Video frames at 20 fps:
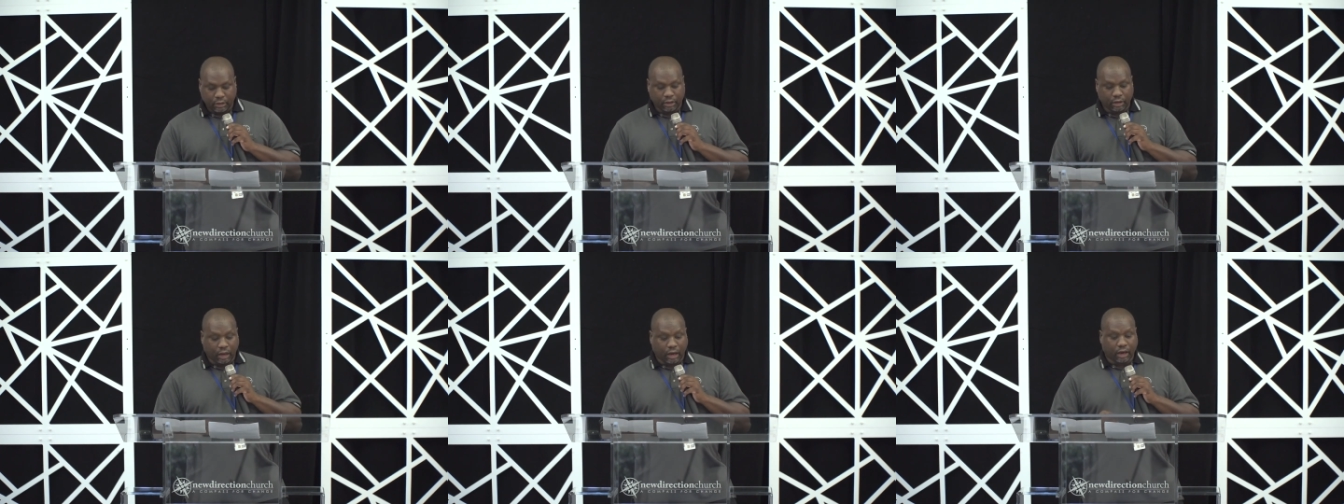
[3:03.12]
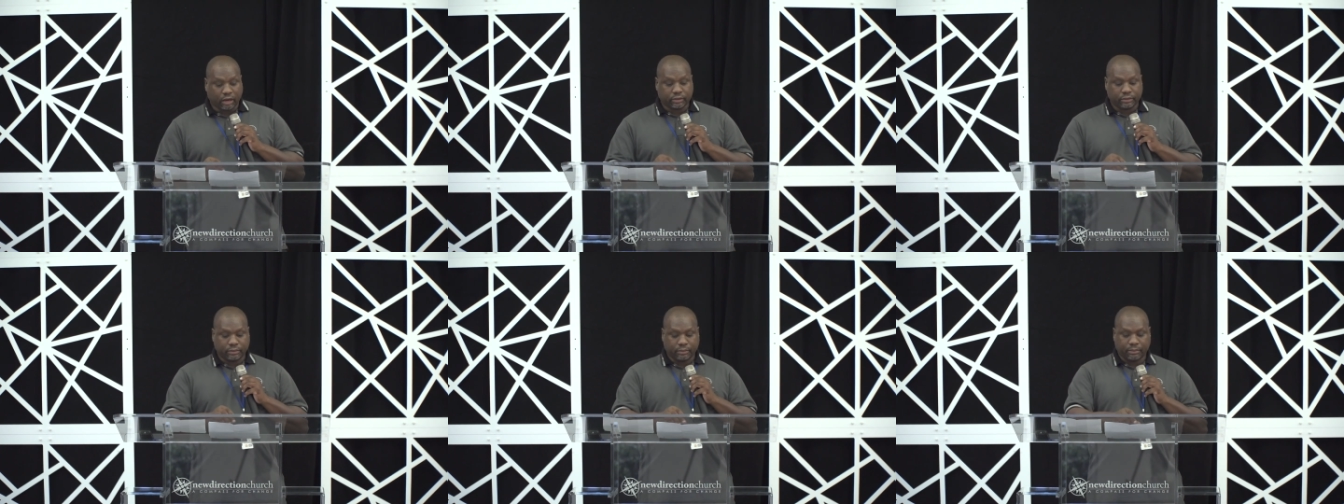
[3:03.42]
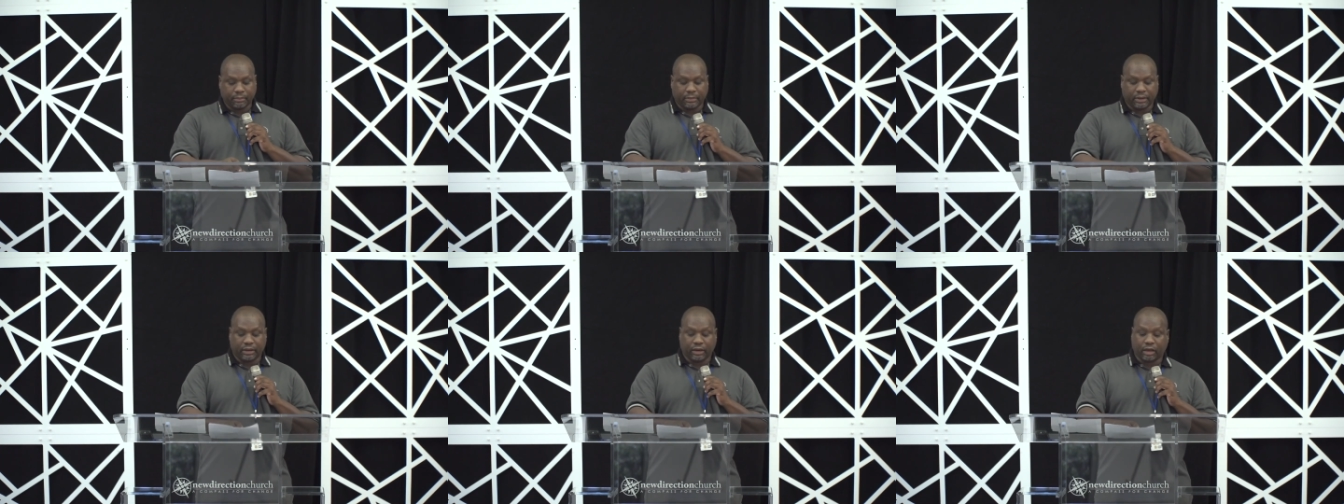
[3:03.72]
God
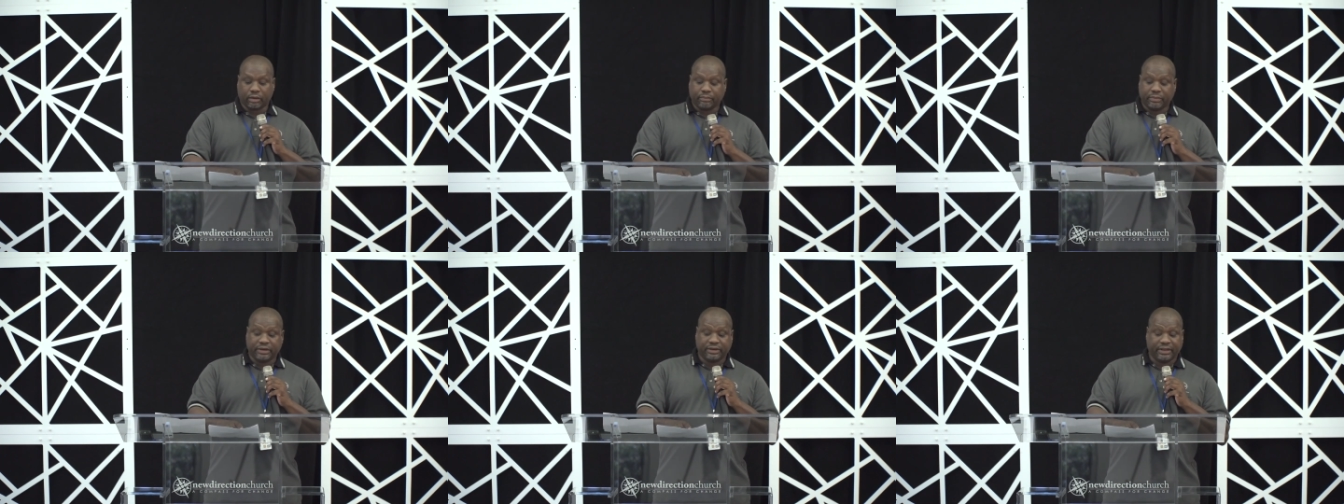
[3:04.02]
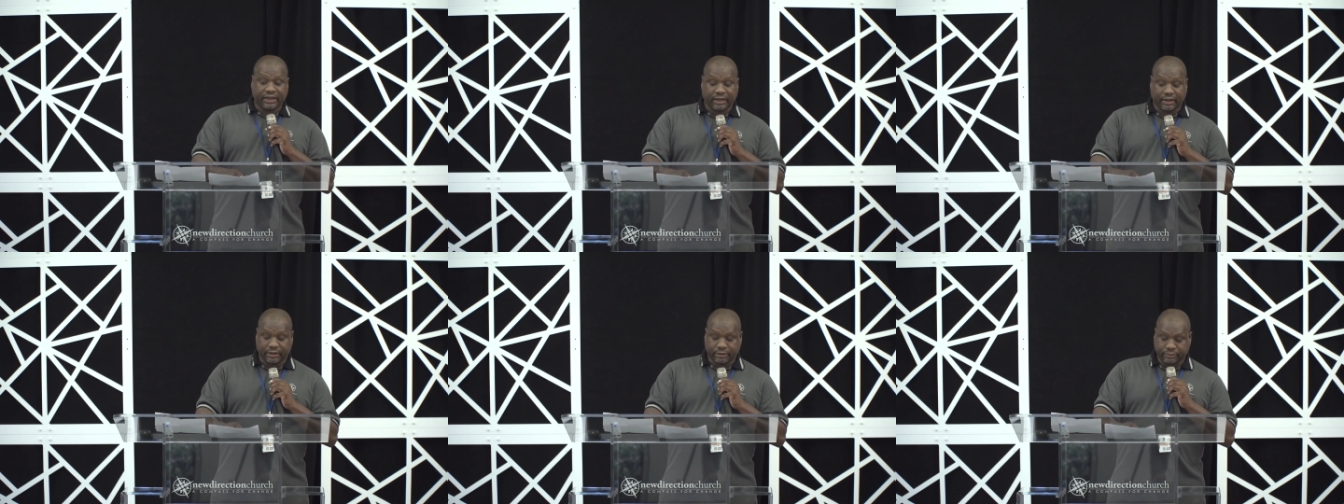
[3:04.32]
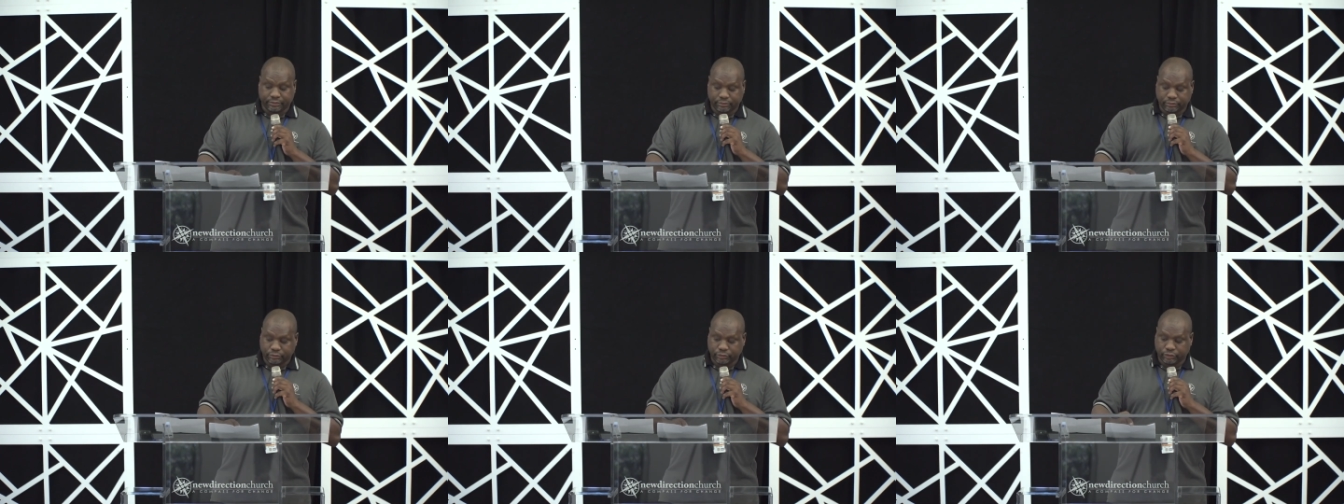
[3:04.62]
may not be there
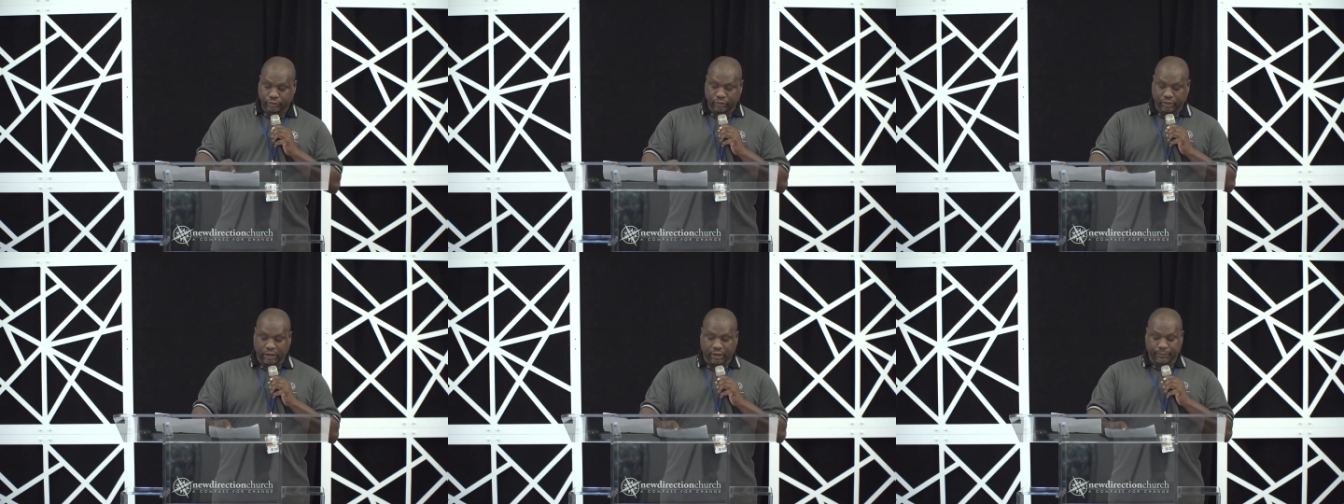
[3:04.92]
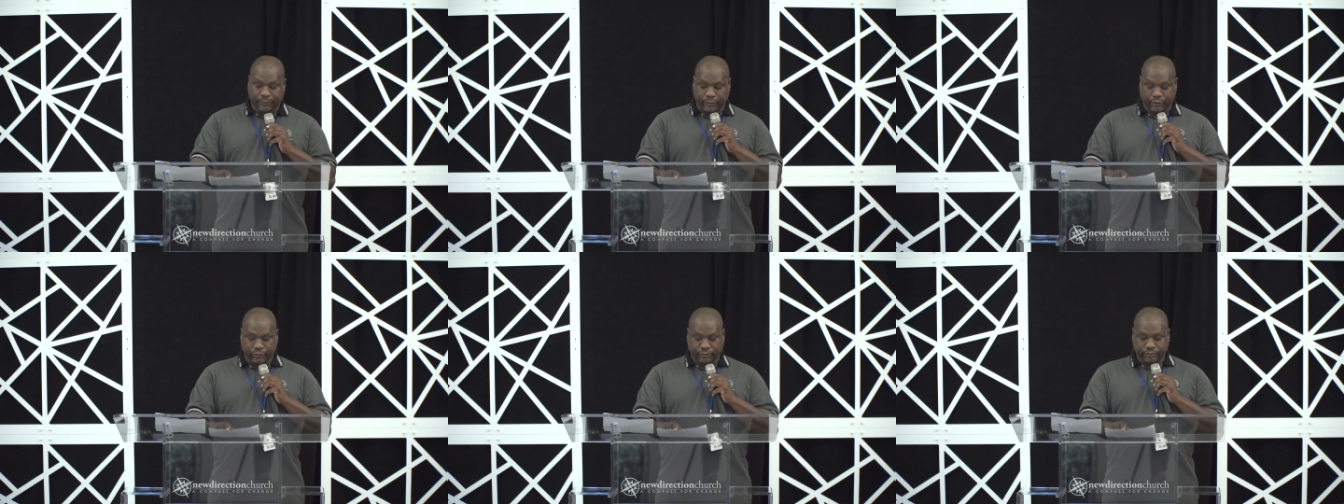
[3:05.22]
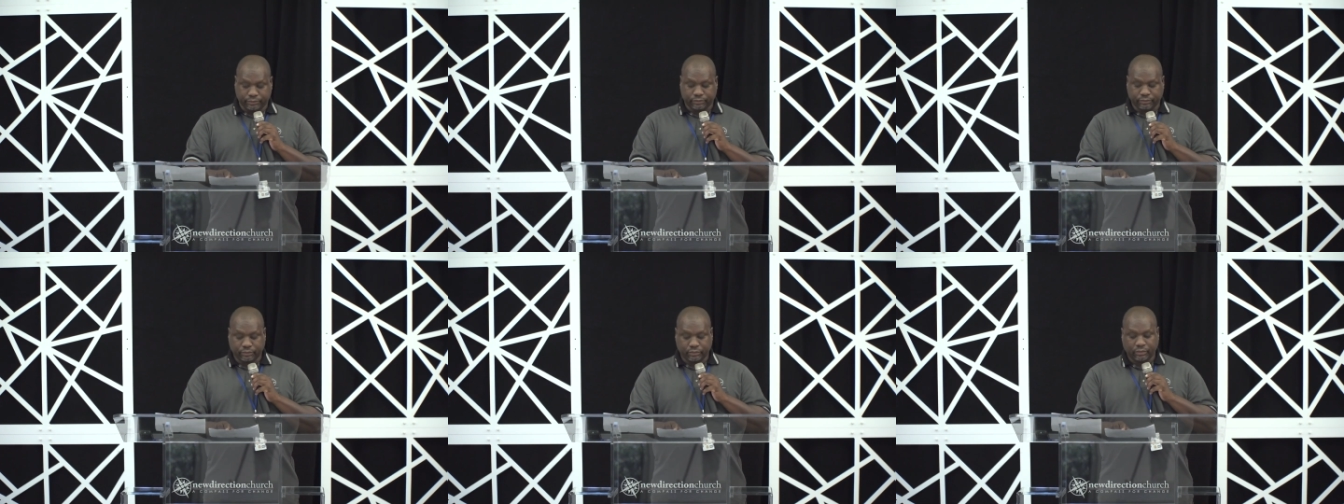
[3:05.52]
to help you
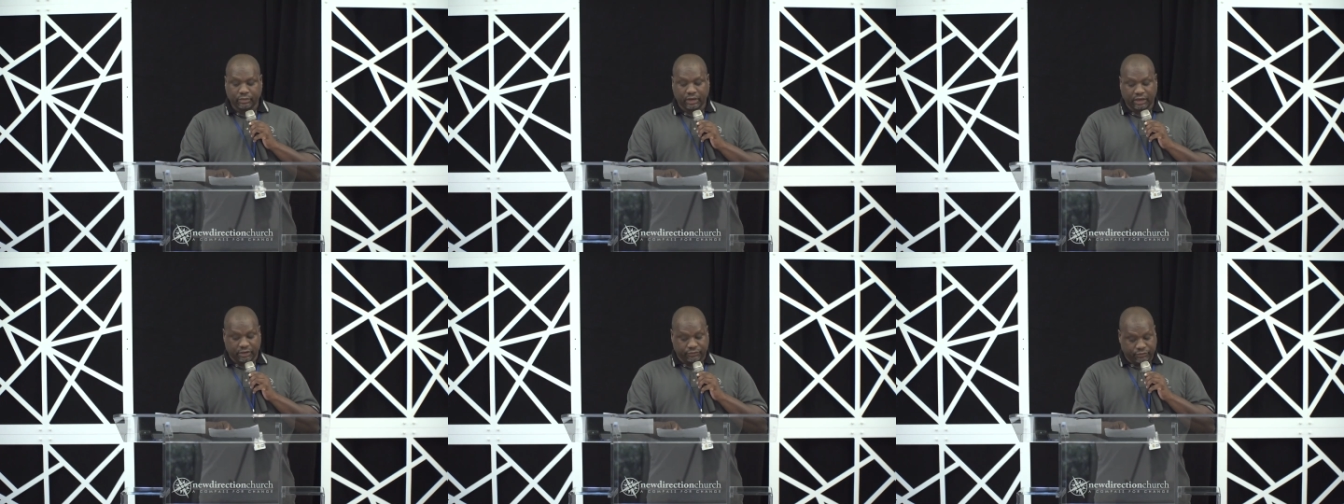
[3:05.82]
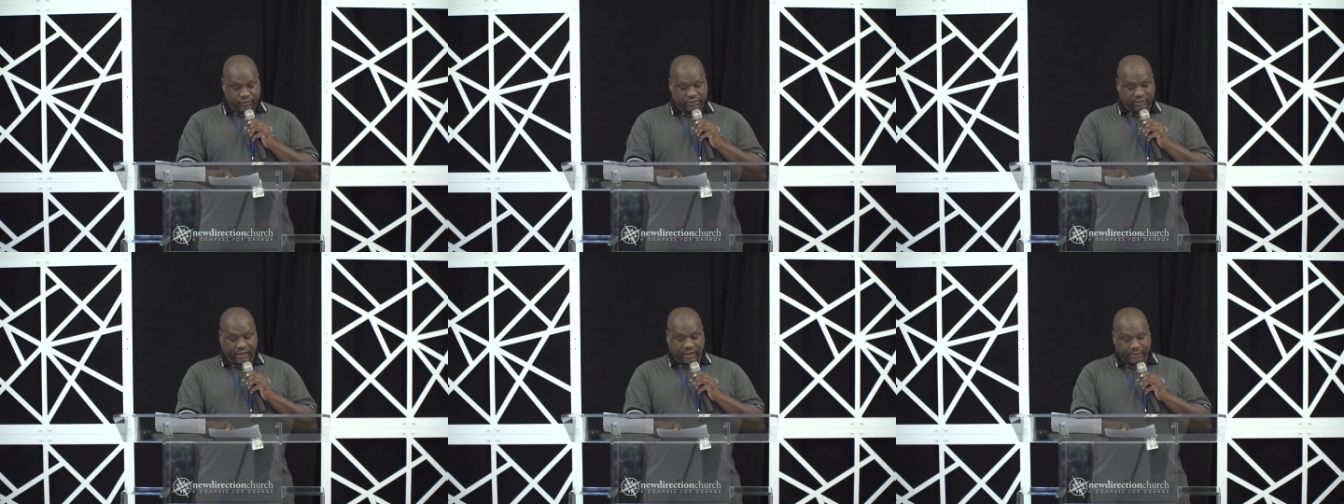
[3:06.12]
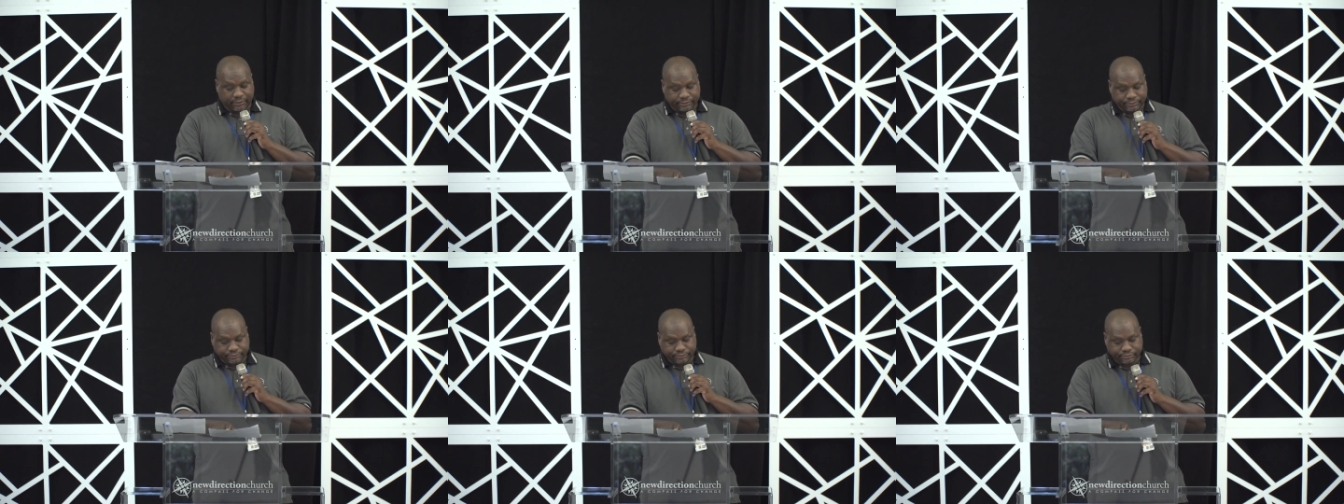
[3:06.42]
every
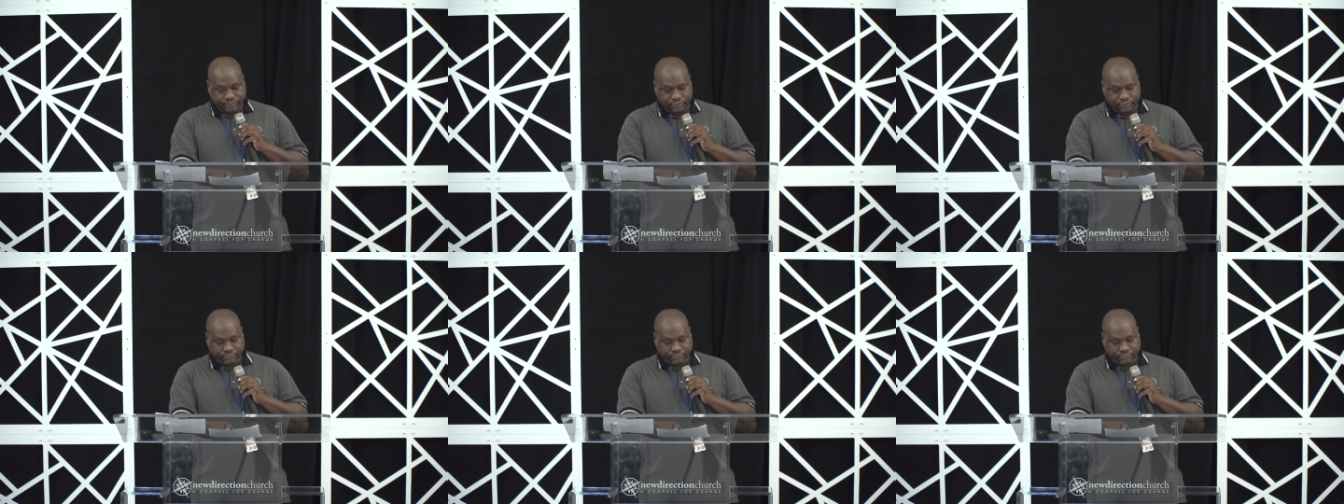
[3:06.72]
time.